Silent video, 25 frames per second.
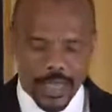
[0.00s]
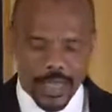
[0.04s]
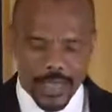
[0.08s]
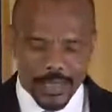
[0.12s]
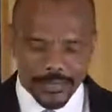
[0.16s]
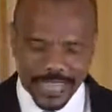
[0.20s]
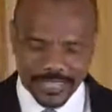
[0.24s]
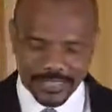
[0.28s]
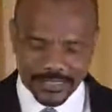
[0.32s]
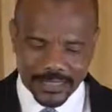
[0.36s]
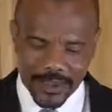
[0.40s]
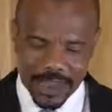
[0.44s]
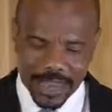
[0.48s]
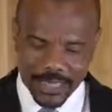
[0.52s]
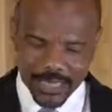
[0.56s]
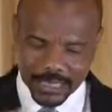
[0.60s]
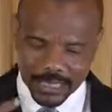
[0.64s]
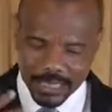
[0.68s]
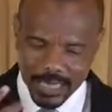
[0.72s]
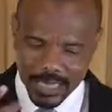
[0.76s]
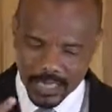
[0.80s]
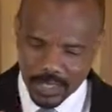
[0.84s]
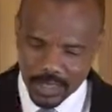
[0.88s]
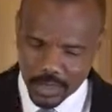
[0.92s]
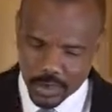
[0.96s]
that
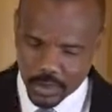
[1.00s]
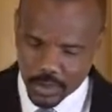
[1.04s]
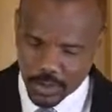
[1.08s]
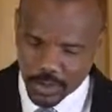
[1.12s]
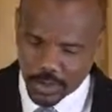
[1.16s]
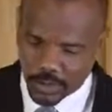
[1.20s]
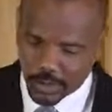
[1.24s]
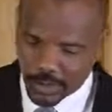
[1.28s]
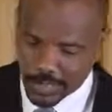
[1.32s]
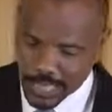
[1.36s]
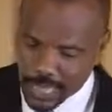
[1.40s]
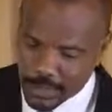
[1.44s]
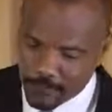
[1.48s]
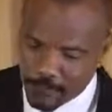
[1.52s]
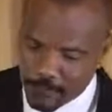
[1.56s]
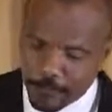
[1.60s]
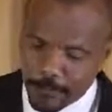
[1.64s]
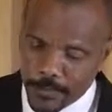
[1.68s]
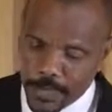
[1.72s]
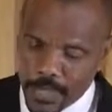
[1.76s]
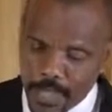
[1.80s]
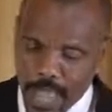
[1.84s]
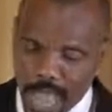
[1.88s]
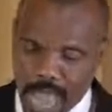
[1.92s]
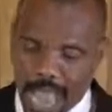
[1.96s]
continues to live,
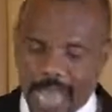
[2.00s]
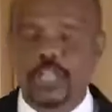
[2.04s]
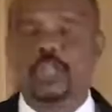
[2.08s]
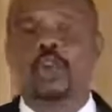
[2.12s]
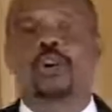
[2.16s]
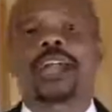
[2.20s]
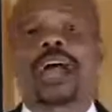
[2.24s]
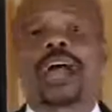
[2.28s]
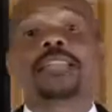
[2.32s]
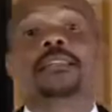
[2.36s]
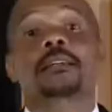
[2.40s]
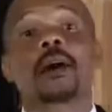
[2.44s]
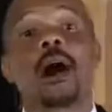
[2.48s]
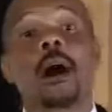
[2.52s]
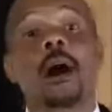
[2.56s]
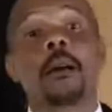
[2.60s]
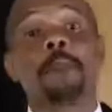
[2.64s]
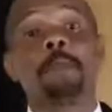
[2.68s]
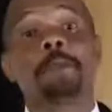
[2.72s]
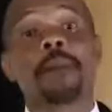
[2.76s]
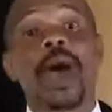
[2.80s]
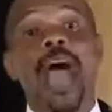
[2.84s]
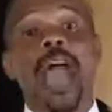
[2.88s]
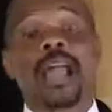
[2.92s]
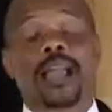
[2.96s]
and you can come
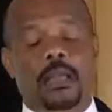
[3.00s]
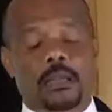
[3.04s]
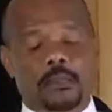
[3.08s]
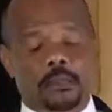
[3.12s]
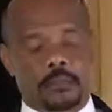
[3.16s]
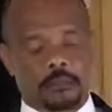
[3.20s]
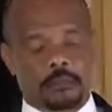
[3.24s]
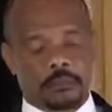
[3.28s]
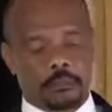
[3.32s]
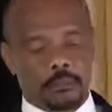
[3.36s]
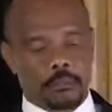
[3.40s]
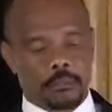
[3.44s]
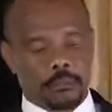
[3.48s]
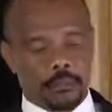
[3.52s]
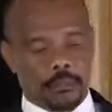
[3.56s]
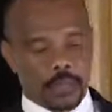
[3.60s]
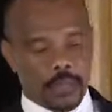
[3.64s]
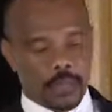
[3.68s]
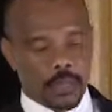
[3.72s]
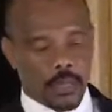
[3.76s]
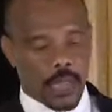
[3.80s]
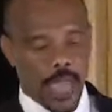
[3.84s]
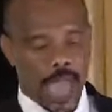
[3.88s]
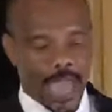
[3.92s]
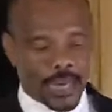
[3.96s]
back
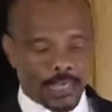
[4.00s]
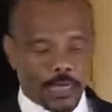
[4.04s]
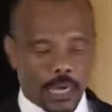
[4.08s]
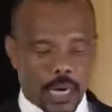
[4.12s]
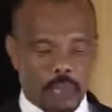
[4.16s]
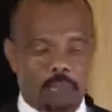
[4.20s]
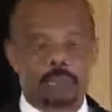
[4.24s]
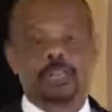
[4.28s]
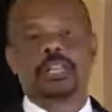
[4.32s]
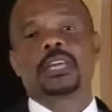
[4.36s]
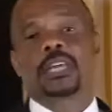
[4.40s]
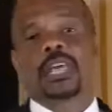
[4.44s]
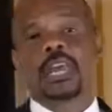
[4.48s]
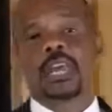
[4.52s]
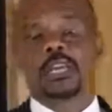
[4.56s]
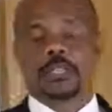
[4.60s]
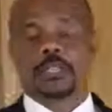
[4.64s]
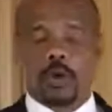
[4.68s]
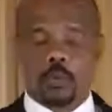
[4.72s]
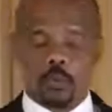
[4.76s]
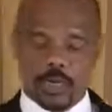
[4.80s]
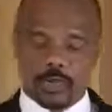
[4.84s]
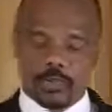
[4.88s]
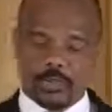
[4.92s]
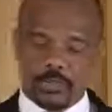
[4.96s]
and communicate
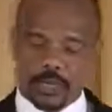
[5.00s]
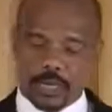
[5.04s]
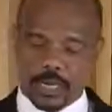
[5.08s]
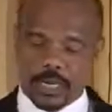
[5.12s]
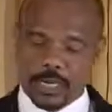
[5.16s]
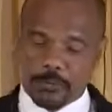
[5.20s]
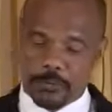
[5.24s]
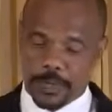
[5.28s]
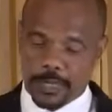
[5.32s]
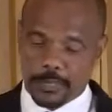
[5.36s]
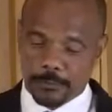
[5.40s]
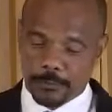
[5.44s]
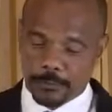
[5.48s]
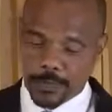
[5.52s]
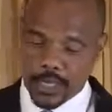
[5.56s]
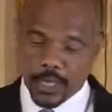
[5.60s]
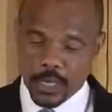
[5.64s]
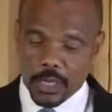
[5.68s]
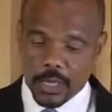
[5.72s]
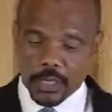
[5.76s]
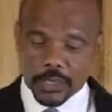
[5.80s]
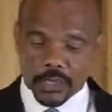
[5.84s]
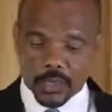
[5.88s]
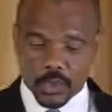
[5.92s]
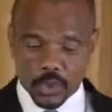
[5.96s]
with the living.
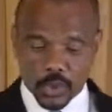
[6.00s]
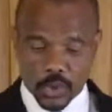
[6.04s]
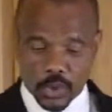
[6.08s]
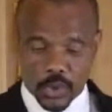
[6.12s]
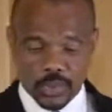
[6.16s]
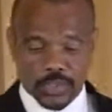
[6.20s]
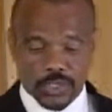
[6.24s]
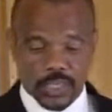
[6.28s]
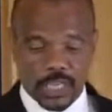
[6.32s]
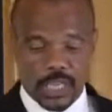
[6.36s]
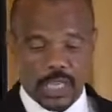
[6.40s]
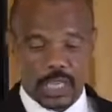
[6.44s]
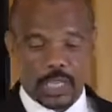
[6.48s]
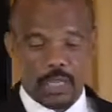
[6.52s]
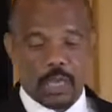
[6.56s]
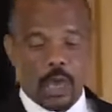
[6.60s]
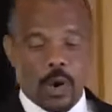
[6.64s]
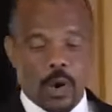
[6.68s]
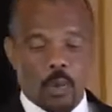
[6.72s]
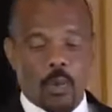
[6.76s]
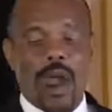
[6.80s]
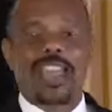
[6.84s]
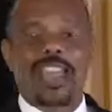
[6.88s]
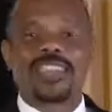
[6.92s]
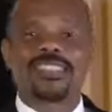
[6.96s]
So, do you see
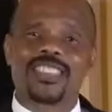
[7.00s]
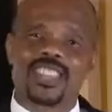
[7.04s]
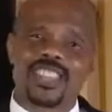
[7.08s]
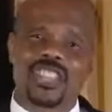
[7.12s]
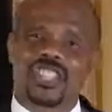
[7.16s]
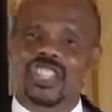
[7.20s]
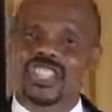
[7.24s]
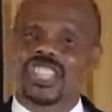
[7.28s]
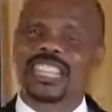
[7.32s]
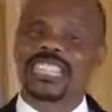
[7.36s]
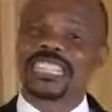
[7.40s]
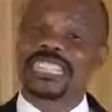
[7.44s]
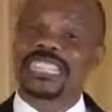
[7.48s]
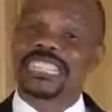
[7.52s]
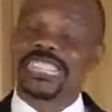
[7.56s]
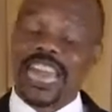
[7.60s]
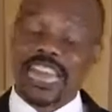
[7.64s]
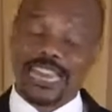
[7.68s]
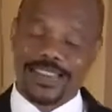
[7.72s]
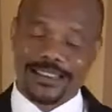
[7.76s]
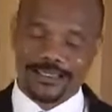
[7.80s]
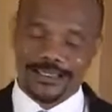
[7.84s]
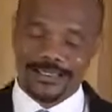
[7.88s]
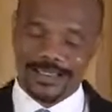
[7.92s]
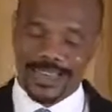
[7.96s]
why this is such a
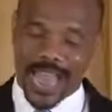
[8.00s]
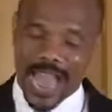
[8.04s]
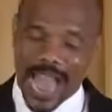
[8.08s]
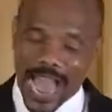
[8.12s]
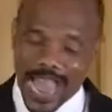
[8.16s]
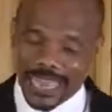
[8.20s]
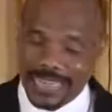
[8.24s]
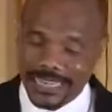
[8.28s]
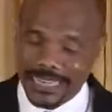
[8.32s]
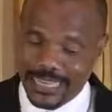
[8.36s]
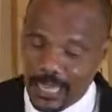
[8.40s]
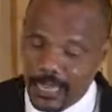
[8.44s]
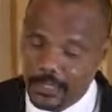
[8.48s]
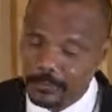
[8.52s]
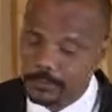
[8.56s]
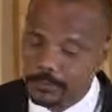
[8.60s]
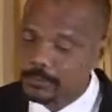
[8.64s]
deadly idea?